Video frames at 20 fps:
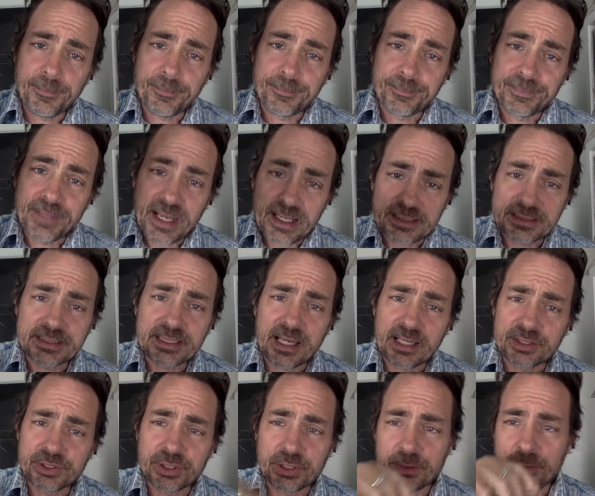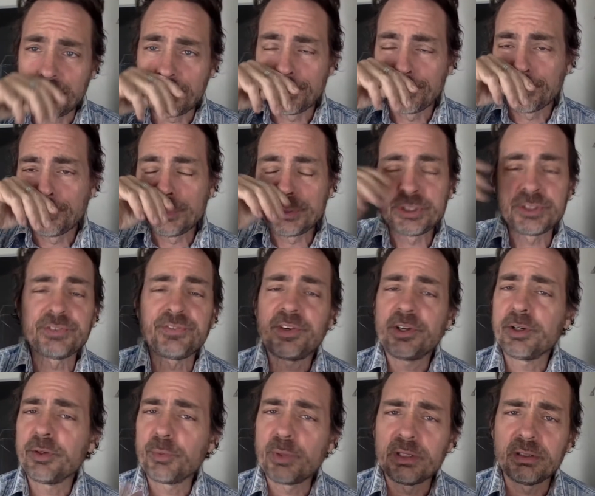next section, which is
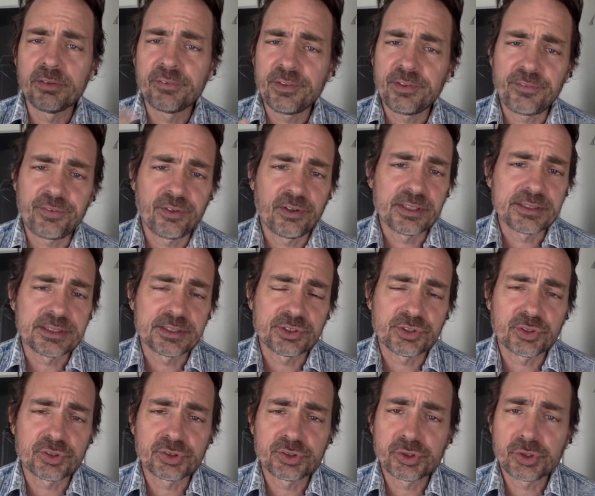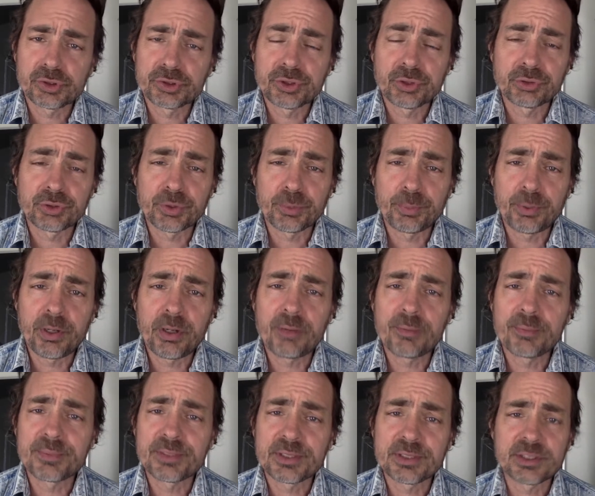very relevant for us in social
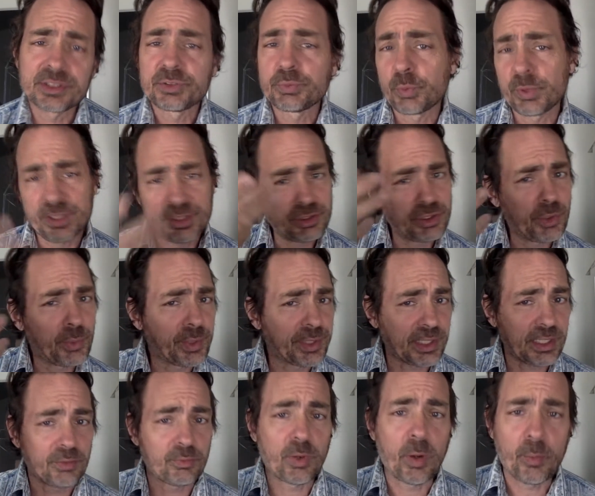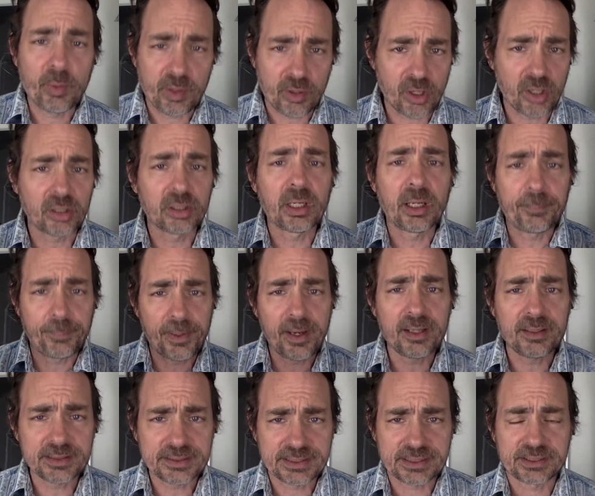problems, is what do you do with it? What we call our
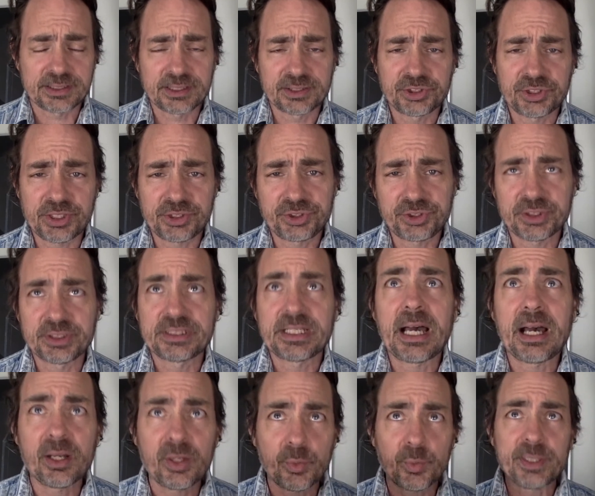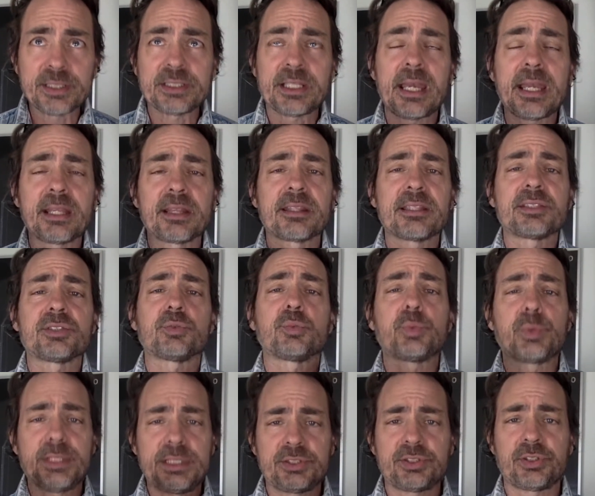policy suggestions. How do we take this
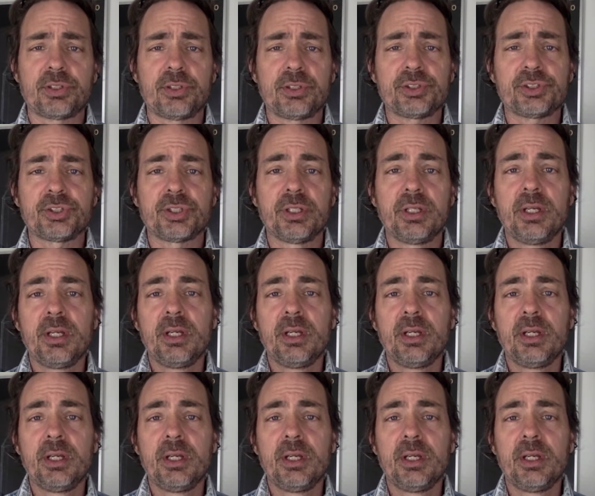research?